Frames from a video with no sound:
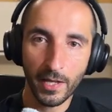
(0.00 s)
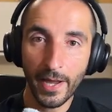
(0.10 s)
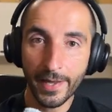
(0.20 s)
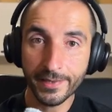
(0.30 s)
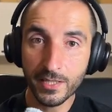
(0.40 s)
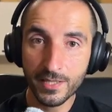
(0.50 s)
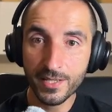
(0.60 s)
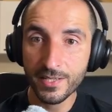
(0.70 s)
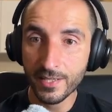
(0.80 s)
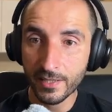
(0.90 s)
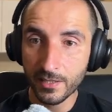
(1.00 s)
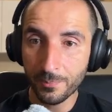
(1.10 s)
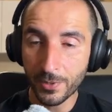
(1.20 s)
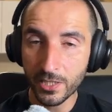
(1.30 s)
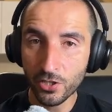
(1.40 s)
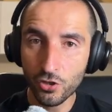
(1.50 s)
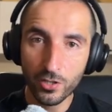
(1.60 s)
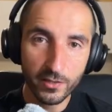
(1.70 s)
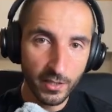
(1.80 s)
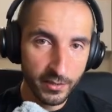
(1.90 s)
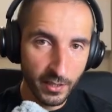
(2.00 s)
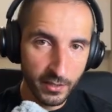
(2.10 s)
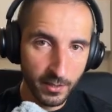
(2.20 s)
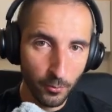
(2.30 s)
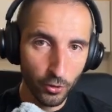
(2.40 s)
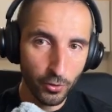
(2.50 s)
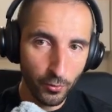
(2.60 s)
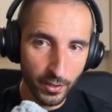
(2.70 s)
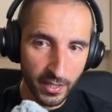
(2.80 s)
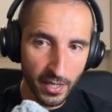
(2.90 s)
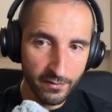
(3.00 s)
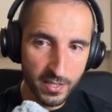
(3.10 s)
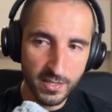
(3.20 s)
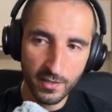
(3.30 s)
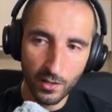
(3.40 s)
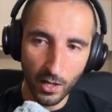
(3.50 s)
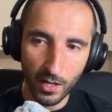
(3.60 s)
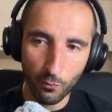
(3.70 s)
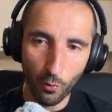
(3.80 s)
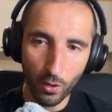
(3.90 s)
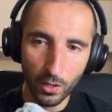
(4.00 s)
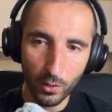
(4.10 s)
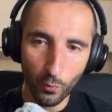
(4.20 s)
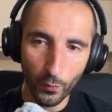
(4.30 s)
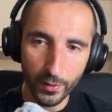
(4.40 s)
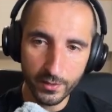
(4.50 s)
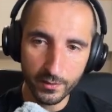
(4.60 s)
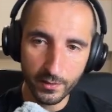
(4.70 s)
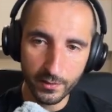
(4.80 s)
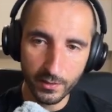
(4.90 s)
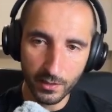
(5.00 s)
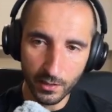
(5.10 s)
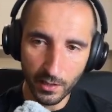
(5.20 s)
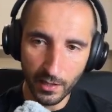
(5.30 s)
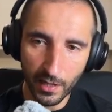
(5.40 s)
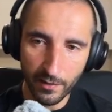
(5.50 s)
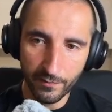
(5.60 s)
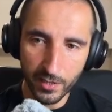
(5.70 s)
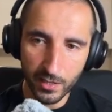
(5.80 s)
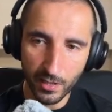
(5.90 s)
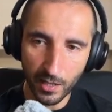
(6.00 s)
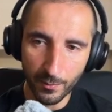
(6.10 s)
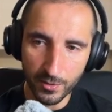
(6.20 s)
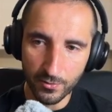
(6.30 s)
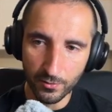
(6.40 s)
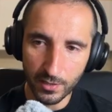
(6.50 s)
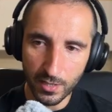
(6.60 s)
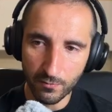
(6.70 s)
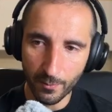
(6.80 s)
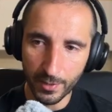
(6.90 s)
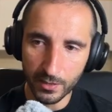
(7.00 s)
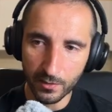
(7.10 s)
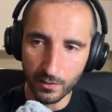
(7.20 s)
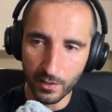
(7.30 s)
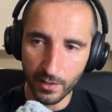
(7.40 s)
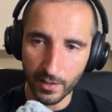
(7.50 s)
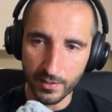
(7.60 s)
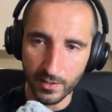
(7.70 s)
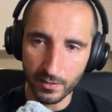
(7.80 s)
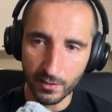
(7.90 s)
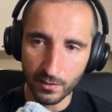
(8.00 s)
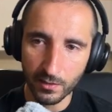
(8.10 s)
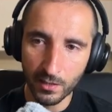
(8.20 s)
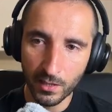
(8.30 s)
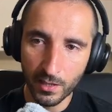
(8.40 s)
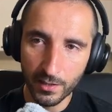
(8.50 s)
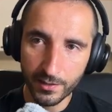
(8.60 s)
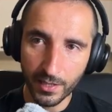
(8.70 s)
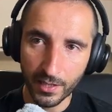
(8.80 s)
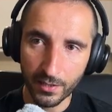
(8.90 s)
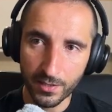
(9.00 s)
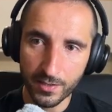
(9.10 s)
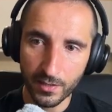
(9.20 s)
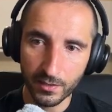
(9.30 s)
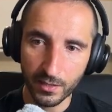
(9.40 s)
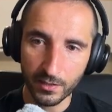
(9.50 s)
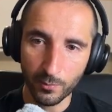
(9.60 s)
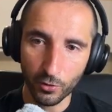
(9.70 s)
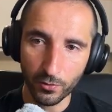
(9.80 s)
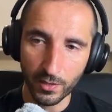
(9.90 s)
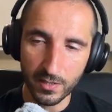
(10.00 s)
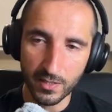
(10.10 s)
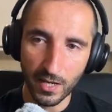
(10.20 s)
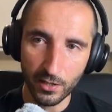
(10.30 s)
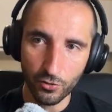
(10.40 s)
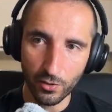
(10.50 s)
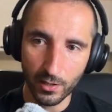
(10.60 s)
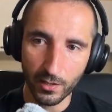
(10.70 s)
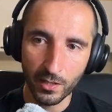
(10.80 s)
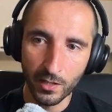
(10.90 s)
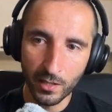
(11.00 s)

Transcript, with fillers: And this is the prediction that the model gave us along with the NVIDIA, Amazon, Tesla, Meta, etc. tickers that the model has actually